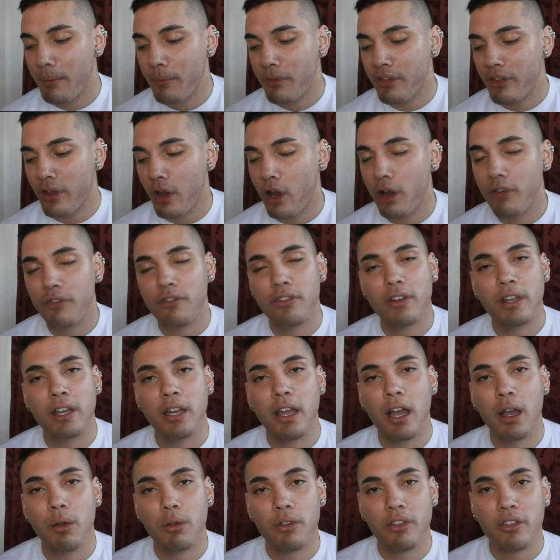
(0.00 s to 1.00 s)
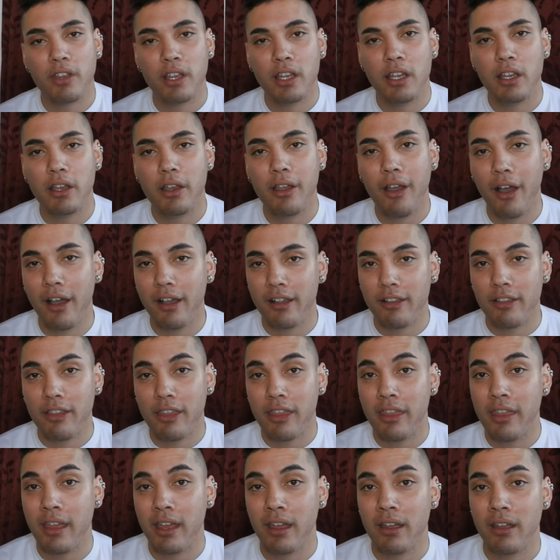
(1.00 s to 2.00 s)
So hopefully I will see you
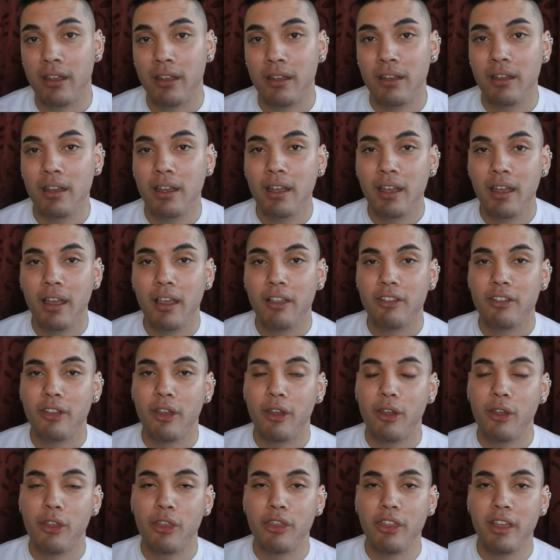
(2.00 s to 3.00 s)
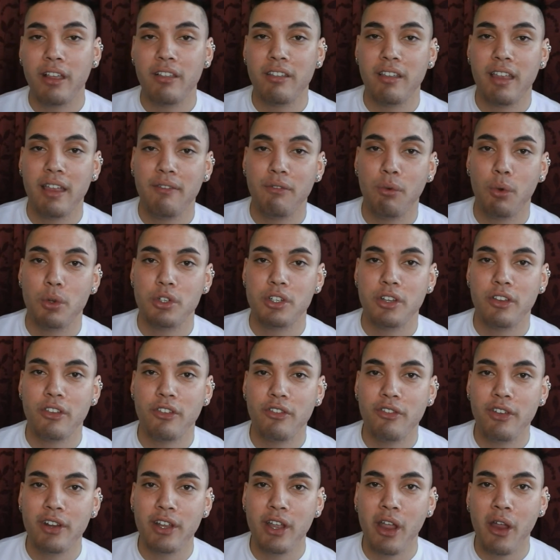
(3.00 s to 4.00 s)
guys there. So thanks again for watching
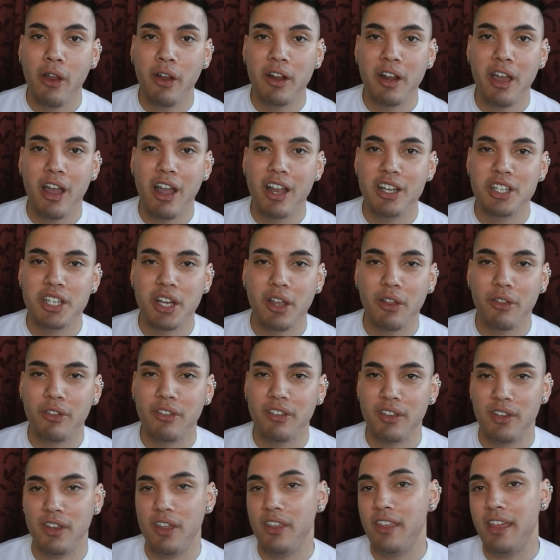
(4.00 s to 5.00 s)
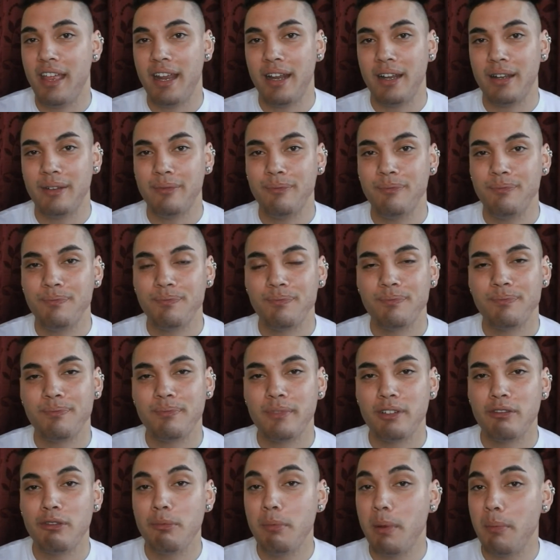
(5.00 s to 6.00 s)
this video, and I shall see you then.
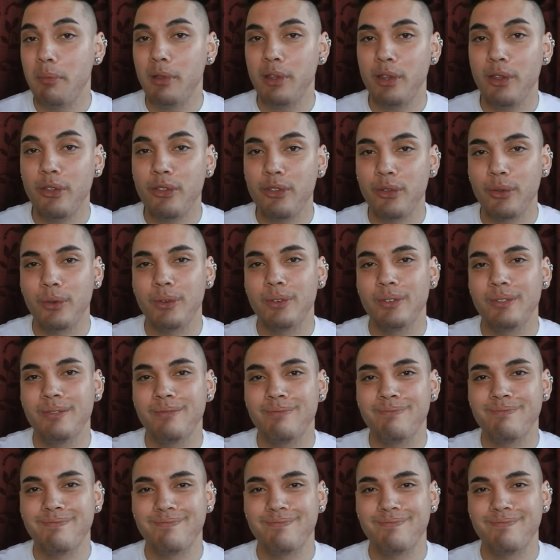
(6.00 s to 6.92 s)
Remember you soon.